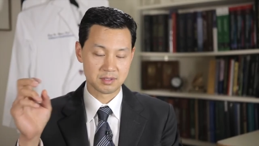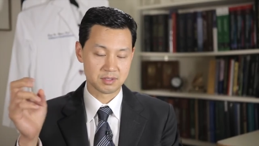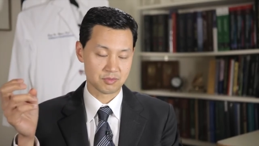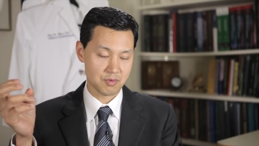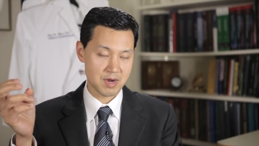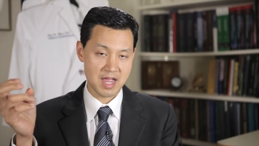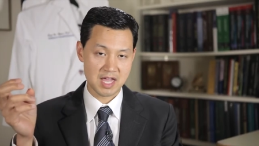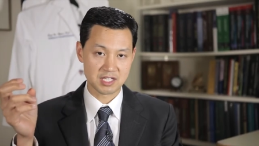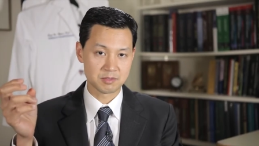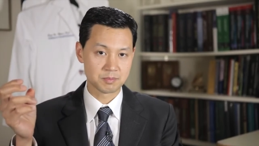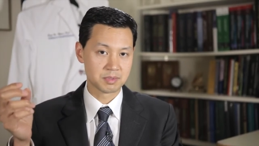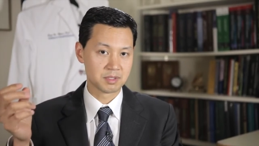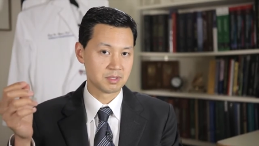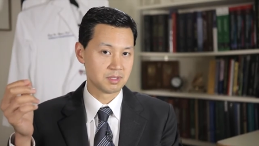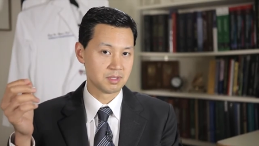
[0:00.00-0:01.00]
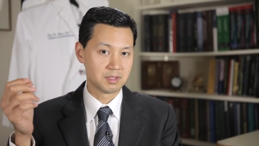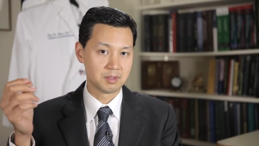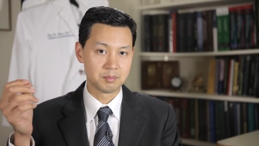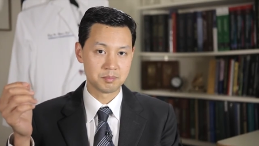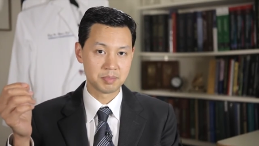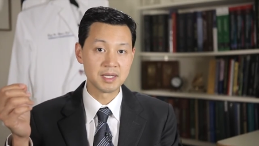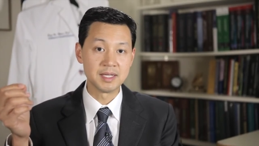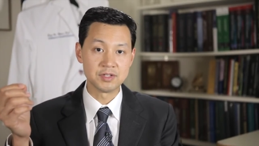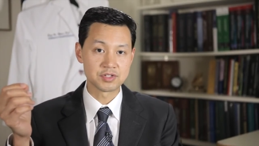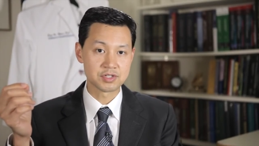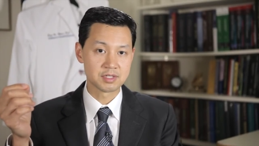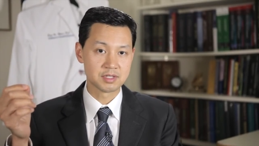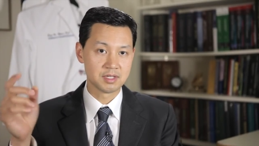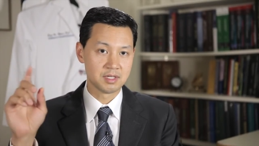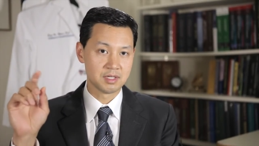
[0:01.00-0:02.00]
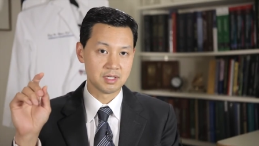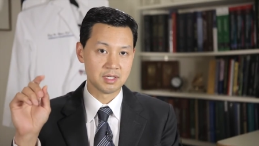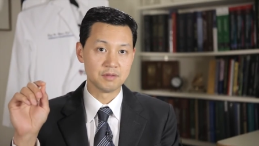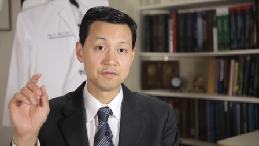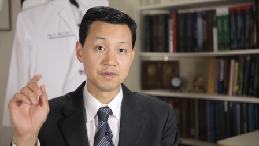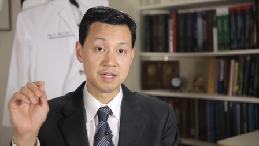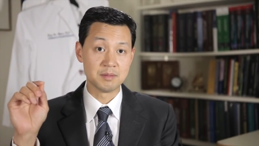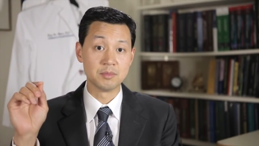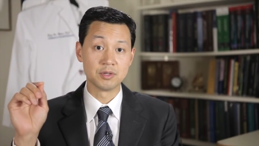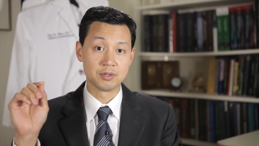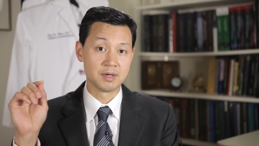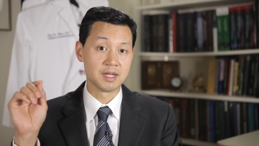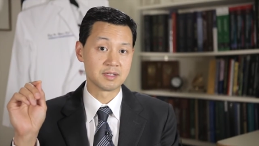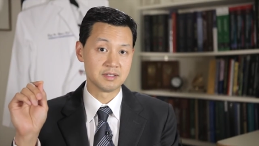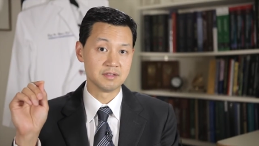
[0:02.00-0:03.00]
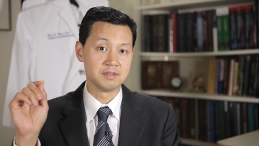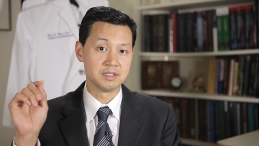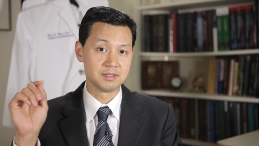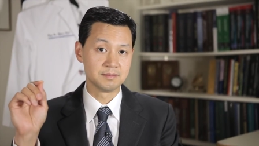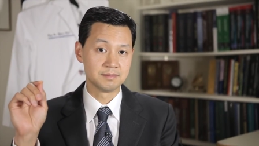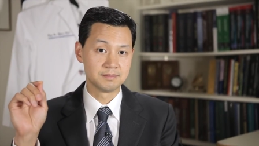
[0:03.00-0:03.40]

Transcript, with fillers: grasp, pinch, and fine motor activity.